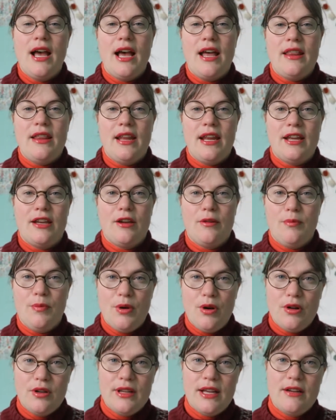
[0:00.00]
And then I could
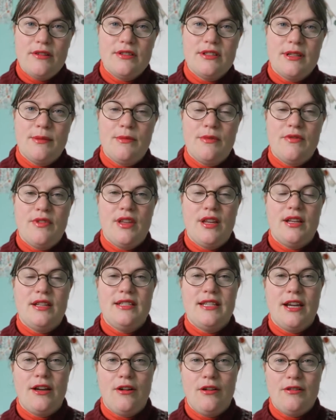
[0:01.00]
pull out some of the
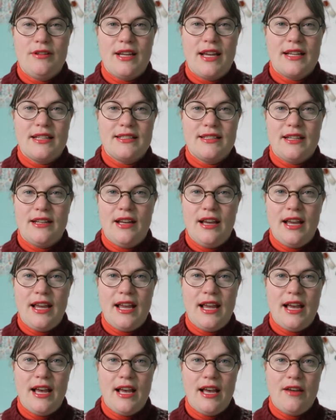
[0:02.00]
tarot decks that I
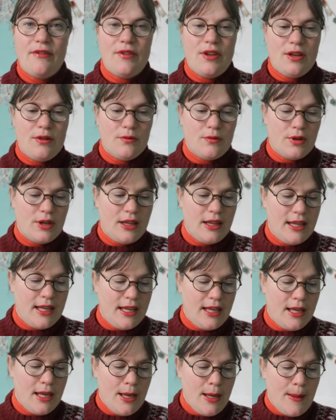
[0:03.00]
have and
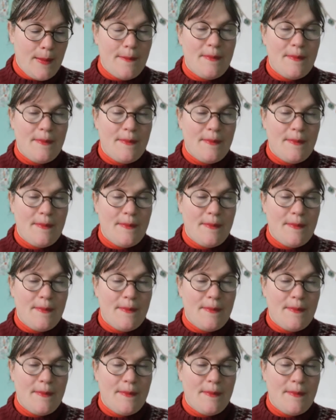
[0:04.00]
really